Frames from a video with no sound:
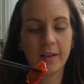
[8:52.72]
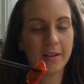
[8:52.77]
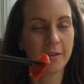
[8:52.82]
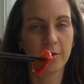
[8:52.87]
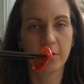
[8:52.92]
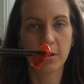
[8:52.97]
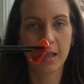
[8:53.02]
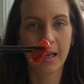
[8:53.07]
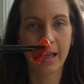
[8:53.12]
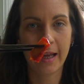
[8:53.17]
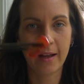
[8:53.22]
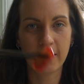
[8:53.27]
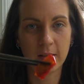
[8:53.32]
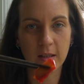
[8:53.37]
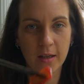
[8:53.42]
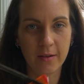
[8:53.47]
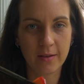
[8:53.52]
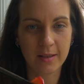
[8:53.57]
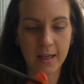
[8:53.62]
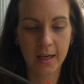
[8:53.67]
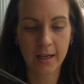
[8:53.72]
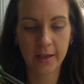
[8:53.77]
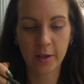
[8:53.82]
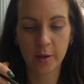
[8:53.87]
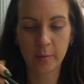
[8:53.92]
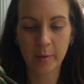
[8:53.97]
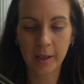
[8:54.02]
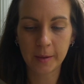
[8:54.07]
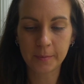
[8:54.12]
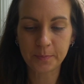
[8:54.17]
Those clouds that I was telling
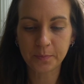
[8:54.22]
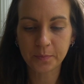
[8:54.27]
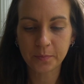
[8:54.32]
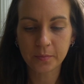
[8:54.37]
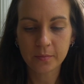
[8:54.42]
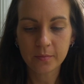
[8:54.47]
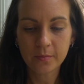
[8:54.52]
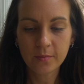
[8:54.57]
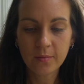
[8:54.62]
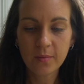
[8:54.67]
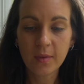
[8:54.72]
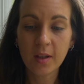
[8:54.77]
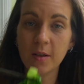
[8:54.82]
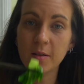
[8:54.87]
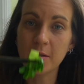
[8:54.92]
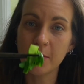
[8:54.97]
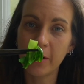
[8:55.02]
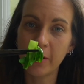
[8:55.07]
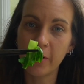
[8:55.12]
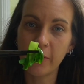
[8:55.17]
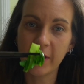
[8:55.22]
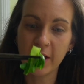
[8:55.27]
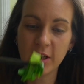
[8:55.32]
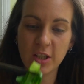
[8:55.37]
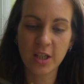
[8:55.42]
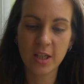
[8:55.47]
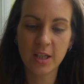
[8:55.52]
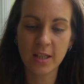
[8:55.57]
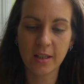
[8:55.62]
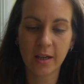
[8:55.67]
you about. And some little
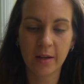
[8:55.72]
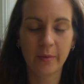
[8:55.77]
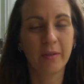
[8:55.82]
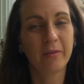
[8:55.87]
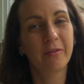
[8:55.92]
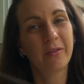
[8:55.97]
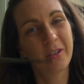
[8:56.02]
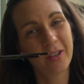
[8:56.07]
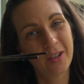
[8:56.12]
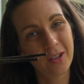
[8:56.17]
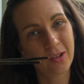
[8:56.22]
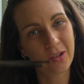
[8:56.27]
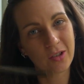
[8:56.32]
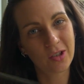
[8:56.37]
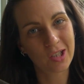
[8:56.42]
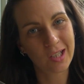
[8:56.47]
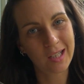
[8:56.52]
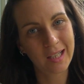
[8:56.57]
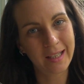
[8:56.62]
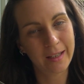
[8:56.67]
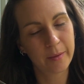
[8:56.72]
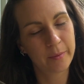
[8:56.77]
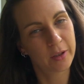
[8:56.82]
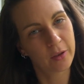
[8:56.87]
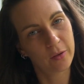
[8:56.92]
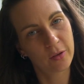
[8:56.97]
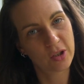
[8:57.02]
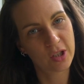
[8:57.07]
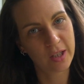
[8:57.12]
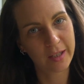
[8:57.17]
veggies. I went for non-chili. I'm a
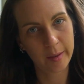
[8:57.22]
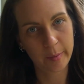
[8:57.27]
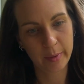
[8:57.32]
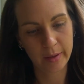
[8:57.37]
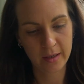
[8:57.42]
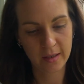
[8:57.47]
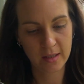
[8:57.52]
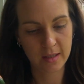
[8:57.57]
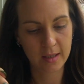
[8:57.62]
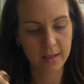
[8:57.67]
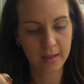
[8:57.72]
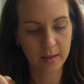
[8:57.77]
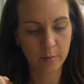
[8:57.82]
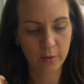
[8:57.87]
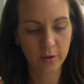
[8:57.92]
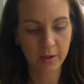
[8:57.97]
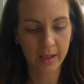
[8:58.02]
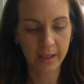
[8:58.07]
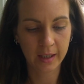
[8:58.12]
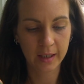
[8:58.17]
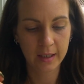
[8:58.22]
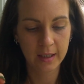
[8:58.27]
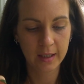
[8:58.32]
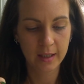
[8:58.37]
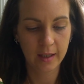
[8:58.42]
non-chili person in the morning.